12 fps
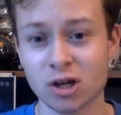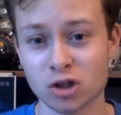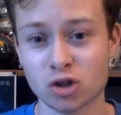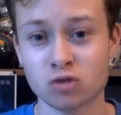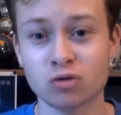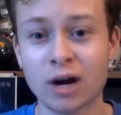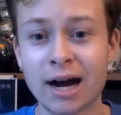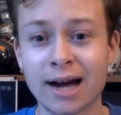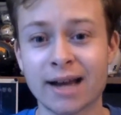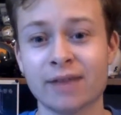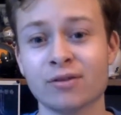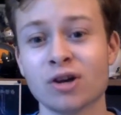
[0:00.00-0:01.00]

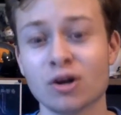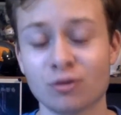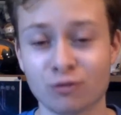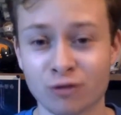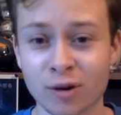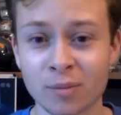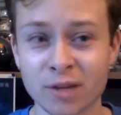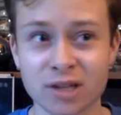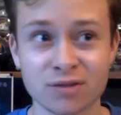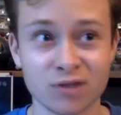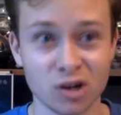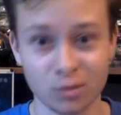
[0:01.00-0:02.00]
drive from
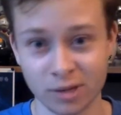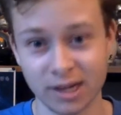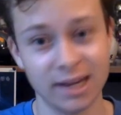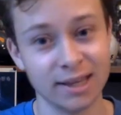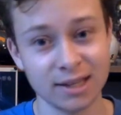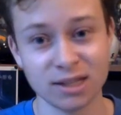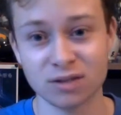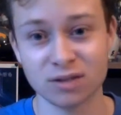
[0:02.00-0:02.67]
this film and in this